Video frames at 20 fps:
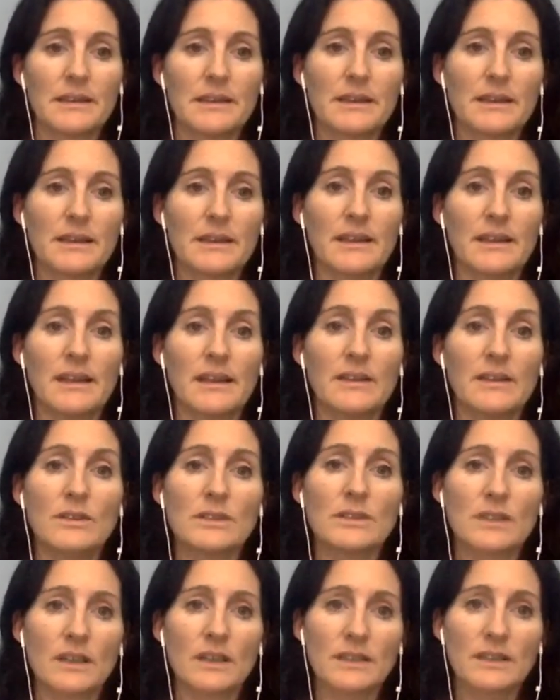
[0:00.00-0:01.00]
And then you
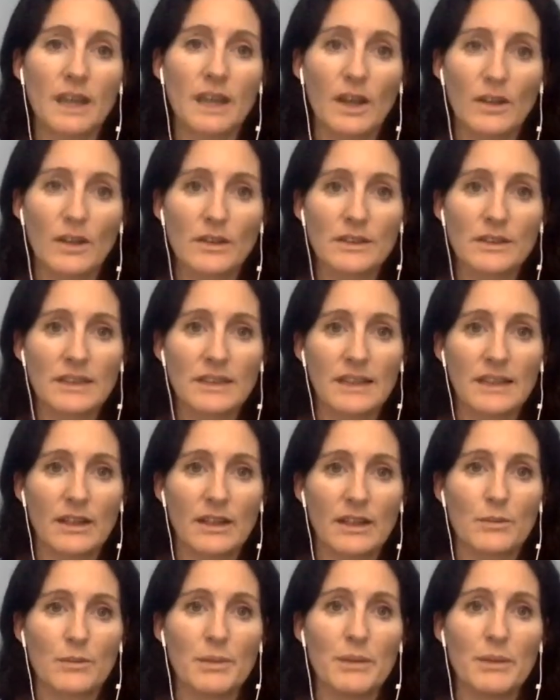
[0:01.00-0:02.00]
start to understand
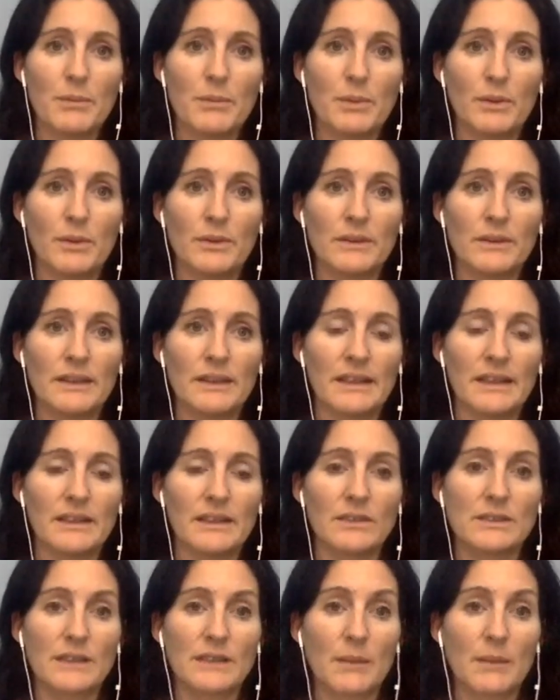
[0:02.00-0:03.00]
other people and you
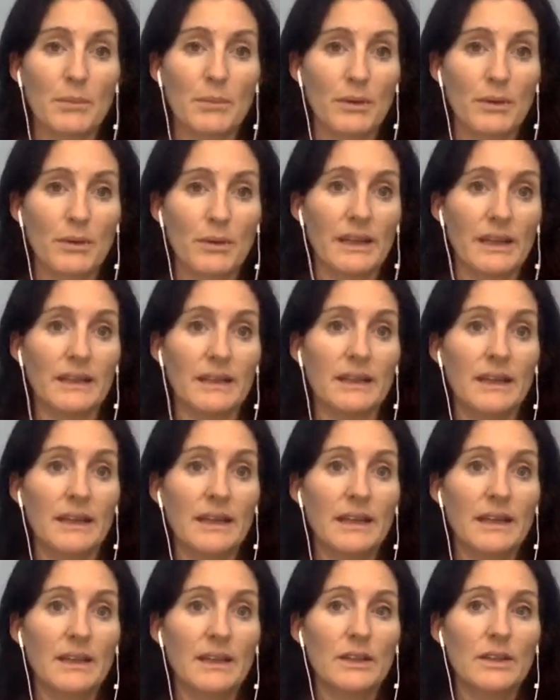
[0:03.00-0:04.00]
separate.
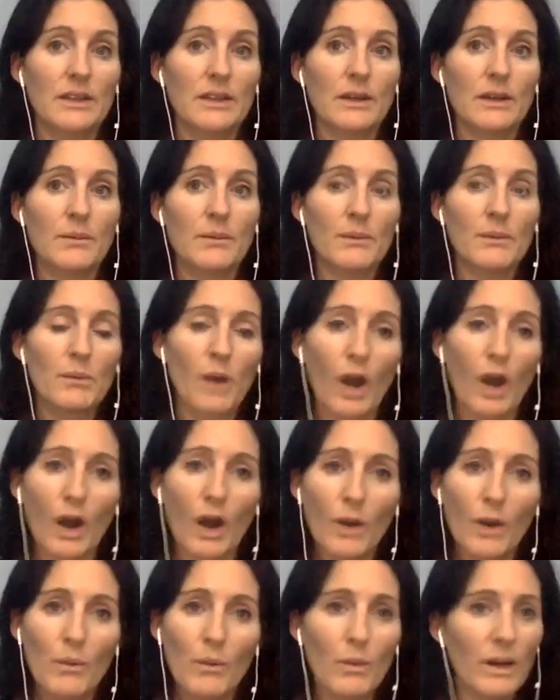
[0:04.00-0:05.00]
I mean, we're
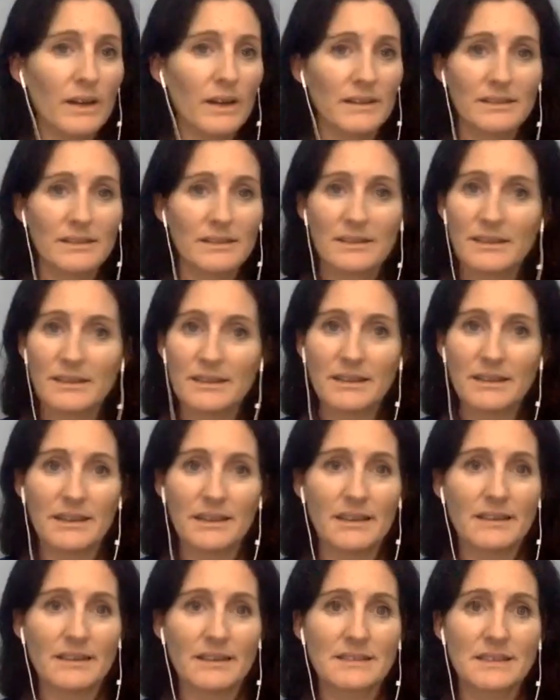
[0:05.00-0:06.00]
all one in,
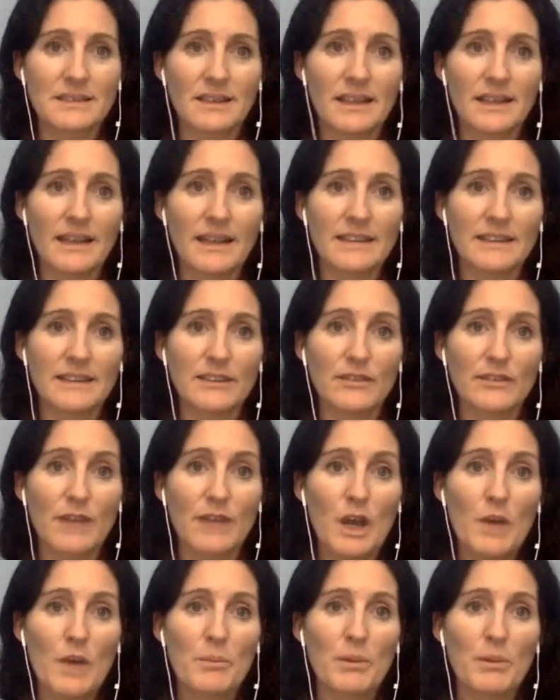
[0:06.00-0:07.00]
in this collective,
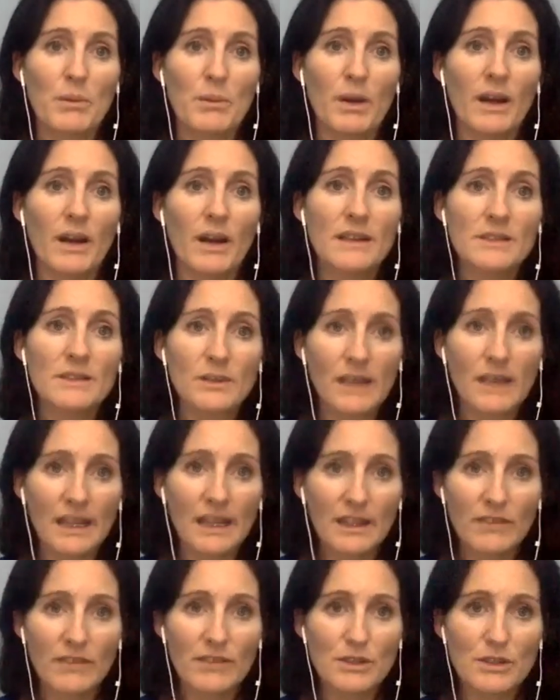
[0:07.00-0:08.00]
but we're also
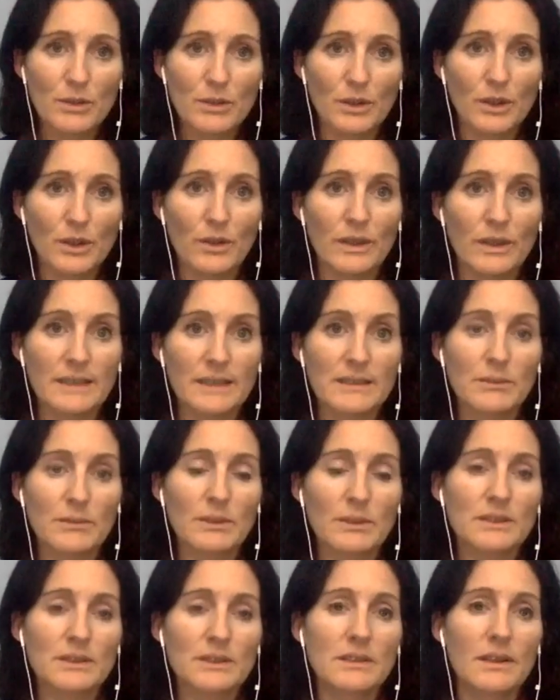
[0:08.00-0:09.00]
individual units. And
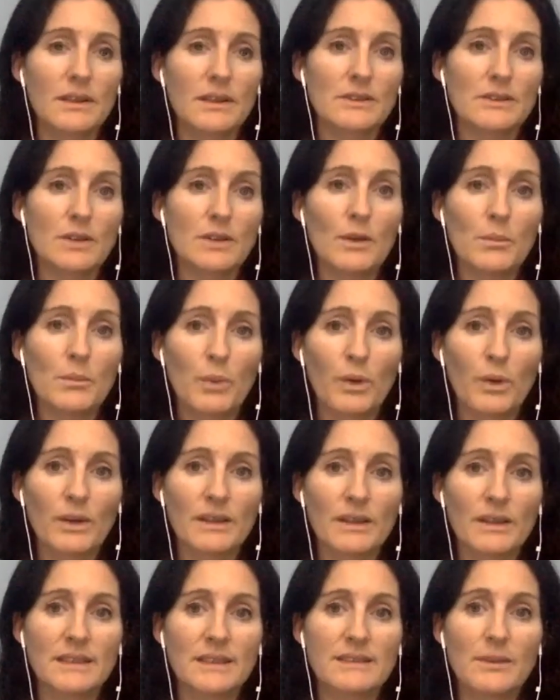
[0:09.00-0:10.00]
what's so important
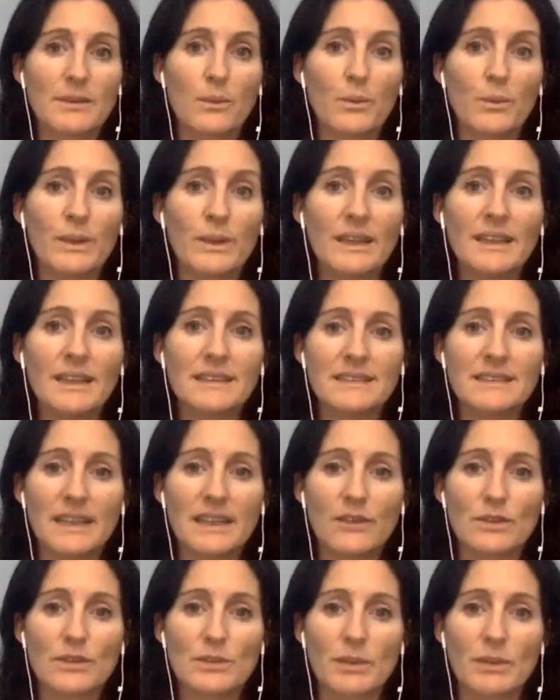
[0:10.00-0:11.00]
is we need to take
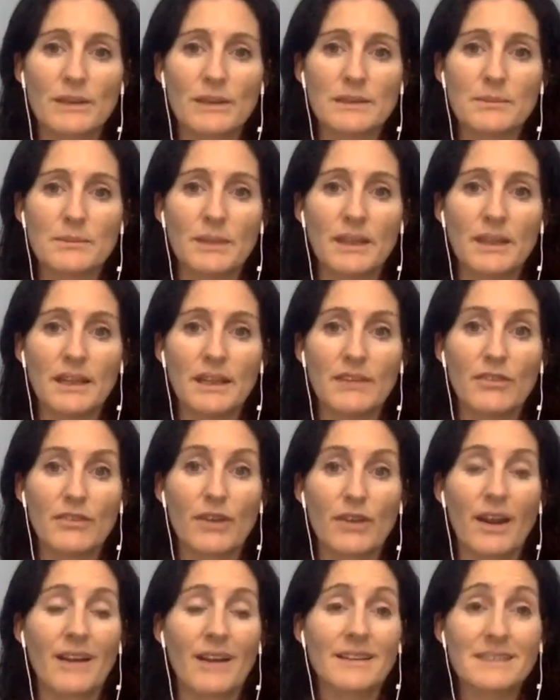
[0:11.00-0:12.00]
responsibility
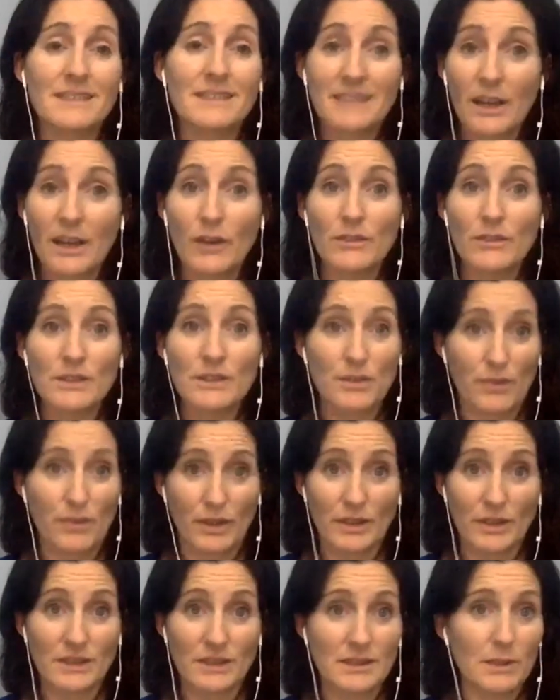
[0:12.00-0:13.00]
for ourselves
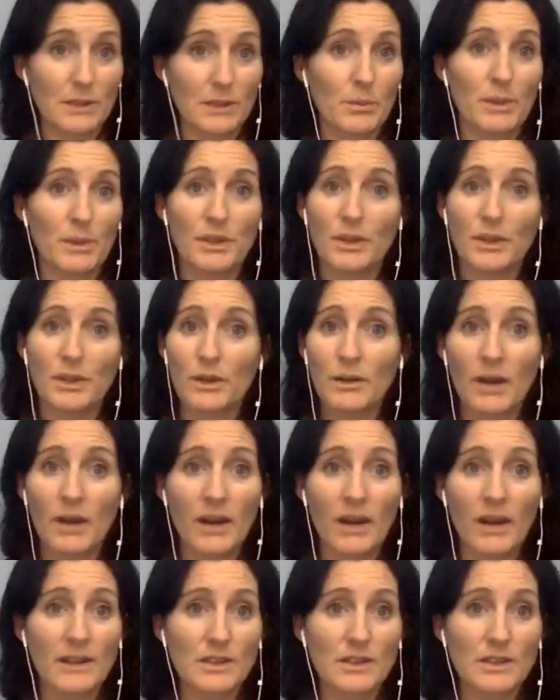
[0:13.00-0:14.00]
first. You put your
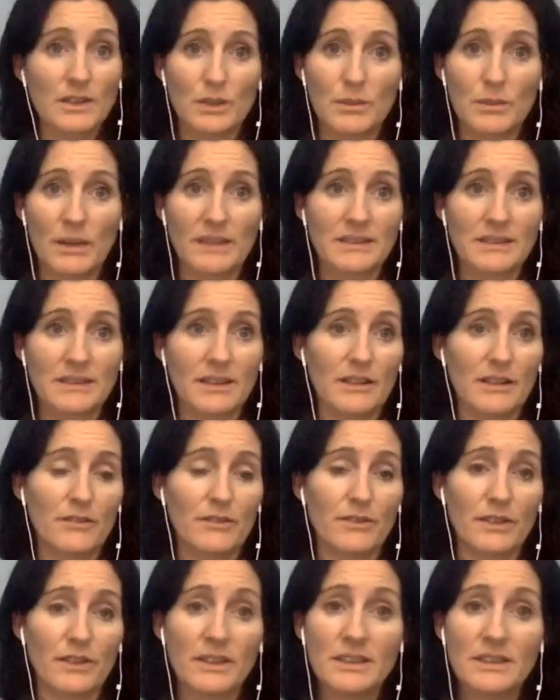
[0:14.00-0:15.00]
oxygen mask on
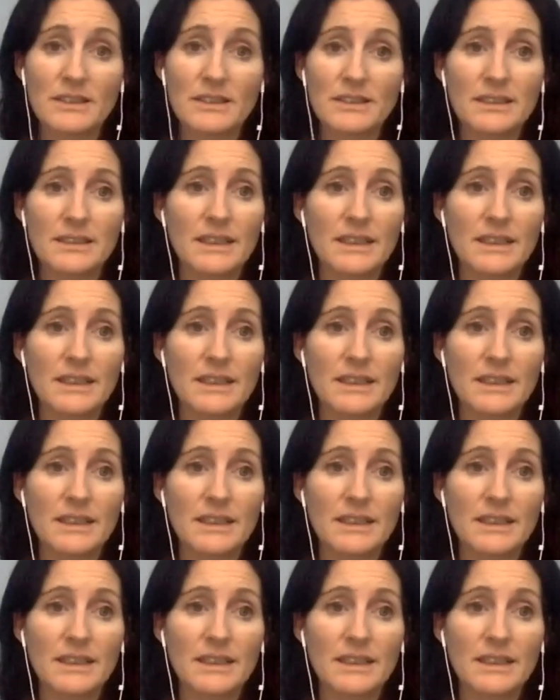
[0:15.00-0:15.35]
first.